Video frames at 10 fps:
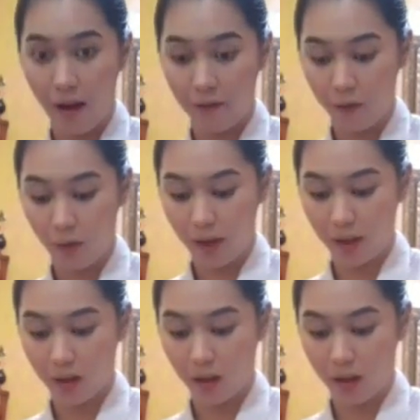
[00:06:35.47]

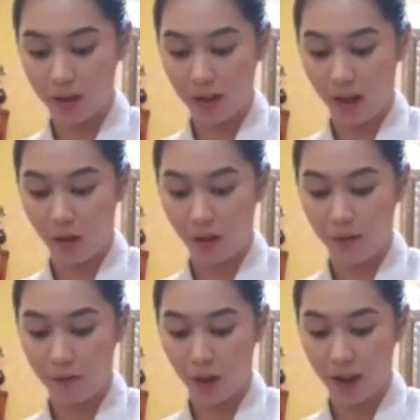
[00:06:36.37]
avoid contact or
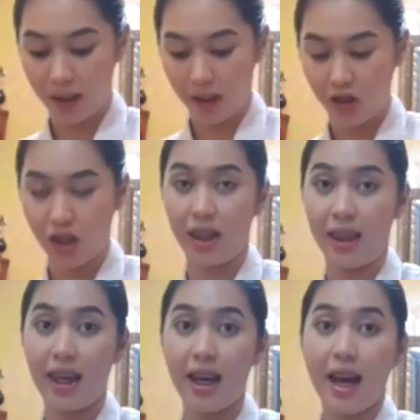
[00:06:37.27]
avoid touching
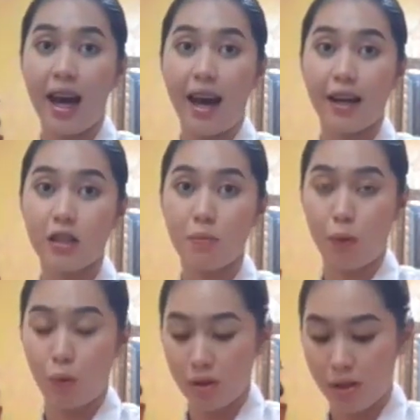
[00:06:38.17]
the
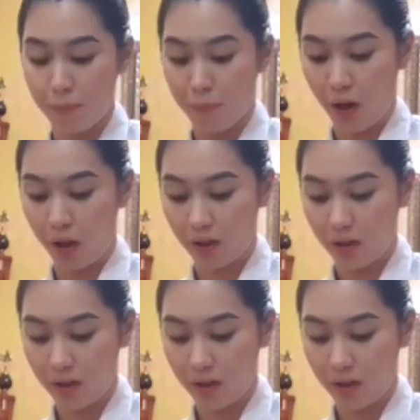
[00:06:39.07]
exposed part